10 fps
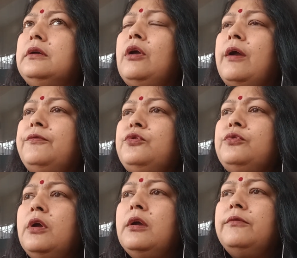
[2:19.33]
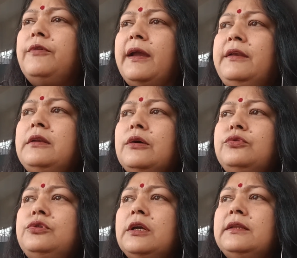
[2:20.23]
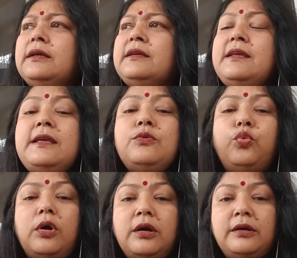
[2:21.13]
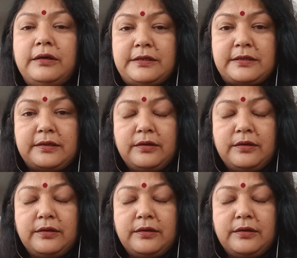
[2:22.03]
you have to find out the key words.